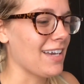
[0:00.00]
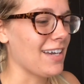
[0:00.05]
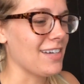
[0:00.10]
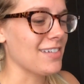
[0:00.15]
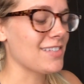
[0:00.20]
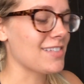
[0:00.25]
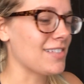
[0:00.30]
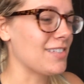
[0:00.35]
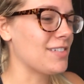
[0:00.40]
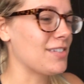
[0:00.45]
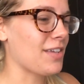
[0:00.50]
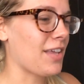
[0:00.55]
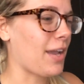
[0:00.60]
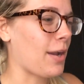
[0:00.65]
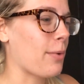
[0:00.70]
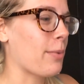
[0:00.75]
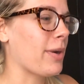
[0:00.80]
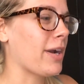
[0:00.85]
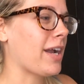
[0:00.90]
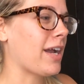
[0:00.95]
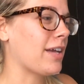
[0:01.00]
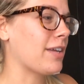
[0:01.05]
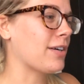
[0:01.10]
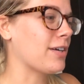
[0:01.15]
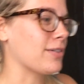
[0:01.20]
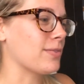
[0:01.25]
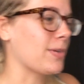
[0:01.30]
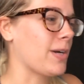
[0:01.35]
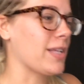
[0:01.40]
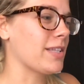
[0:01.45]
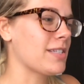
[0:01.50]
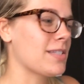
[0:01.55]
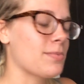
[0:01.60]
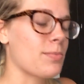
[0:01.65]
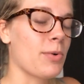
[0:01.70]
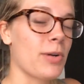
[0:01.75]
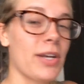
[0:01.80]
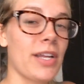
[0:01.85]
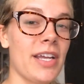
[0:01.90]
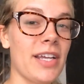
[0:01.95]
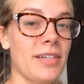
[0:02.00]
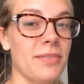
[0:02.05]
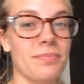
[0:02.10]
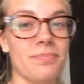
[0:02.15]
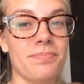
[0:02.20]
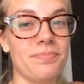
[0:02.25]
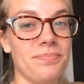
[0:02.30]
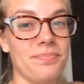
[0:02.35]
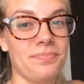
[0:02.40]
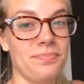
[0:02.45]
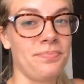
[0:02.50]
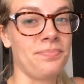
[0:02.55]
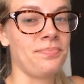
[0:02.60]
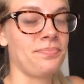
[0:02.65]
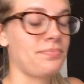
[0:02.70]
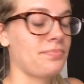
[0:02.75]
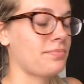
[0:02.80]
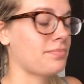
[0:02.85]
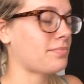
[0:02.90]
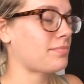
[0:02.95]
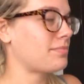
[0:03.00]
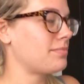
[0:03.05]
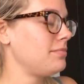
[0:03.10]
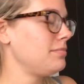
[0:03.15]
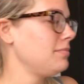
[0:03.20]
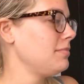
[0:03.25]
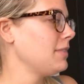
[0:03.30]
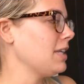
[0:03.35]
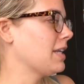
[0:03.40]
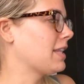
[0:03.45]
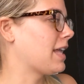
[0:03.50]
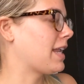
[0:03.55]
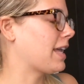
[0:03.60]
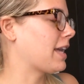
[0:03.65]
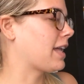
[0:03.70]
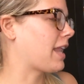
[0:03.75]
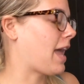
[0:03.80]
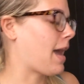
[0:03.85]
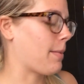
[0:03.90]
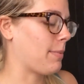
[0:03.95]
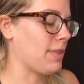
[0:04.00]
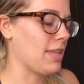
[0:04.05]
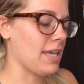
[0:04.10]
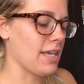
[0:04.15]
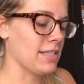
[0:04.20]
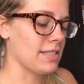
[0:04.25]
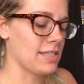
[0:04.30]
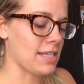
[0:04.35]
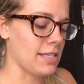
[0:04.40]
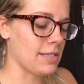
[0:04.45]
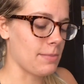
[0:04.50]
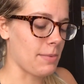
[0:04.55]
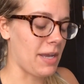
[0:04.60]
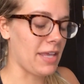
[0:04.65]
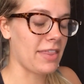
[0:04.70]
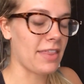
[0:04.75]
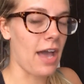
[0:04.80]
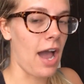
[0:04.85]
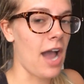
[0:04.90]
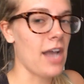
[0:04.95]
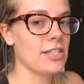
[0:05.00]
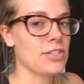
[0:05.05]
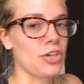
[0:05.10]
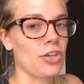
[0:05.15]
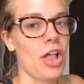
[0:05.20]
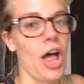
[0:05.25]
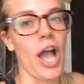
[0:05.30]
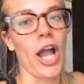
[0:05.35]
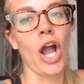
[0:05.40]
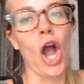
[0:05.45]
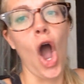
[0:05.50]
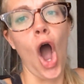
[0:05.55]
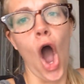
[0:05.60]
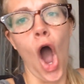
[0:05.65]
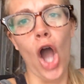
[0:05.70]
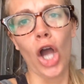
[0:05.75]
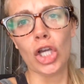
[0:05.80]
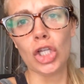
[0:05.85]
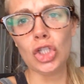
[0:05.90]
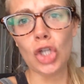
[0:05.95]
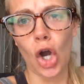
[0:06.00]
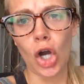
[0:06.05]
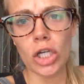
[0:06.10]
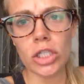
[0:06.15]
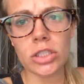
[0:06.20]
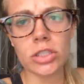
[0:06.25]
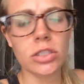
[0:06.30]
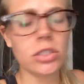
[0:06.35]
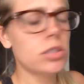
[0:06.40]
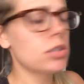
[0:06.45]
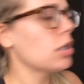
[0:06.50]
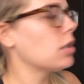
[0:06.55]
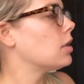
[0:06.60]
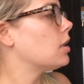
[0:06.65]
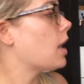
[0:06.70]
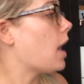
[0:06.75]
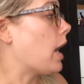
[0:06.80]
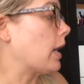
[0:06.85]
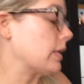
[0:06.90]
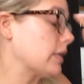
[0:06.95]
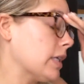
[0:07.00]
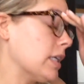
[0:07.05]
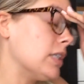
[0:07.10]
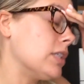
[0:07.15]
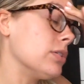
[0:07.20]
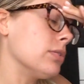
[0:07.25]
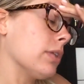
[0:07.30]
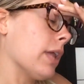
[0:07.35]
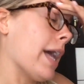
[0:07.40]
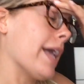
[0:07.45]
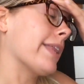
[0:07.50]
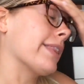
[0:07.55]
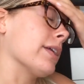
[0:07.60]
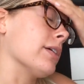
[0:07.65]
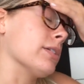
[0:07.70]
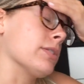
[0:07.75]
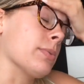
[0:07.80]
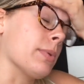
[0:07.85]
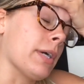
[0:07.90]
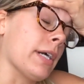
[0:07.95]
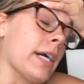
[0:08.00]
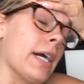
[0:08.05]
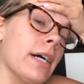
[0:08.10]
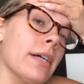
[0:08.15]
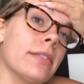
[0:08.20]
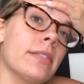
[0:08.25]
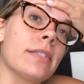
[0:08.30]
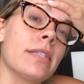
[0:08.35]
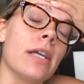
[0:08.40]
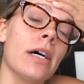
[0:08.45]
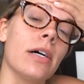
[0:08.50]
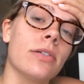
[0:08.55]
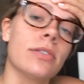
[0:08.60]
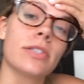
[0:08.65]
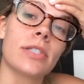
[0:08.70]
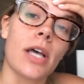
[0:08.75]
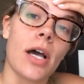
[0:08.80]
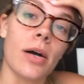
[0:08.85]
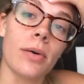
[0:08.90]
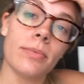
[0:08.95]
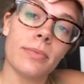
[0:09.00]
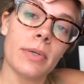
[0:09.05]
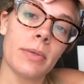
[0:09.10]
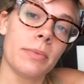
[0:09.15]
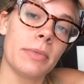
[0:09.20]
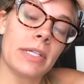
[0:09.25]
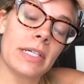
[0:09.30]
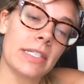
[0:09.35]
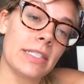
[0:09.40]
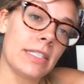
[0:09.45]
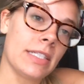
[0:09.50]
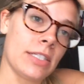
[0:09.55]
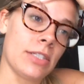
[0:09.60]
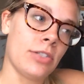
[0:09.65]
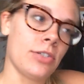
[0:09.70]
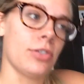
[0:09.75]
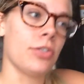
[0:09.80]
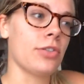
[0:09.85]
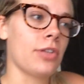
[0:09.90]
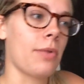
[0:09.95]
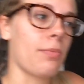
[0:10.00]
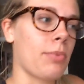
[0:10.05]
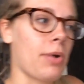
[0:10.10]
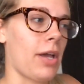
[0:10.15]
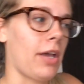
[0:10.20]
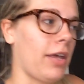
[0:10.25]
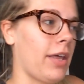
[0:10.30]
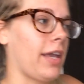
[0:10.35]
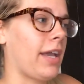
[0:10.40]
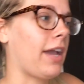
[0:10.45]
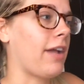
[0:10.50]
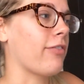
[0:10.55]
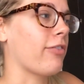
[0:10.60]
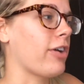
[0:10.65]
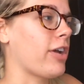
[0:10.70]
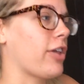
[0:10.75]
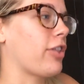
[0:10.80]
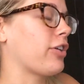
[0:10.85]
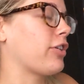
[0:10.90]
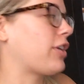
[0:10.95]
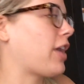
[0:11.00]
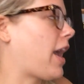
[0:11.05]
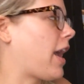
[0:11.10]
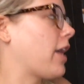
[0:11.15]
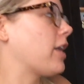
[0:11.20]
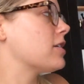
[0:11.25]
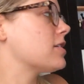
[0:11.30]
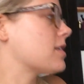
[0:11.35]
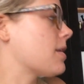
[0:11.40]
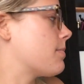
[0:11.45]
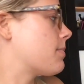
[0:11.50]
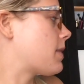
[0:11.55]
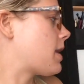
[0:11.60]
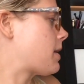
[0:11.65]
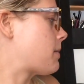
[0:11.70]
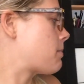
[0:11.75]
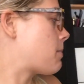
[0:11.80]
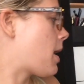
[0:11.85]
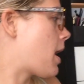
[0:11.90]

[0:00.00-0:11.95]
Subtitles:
I was gonna do like a workout or a run this morning. That ain't gonna happen. The inside of my thighs are like, yikes. I really do like those workouts though, so I'm gonna continue to do them probably like every other day or something.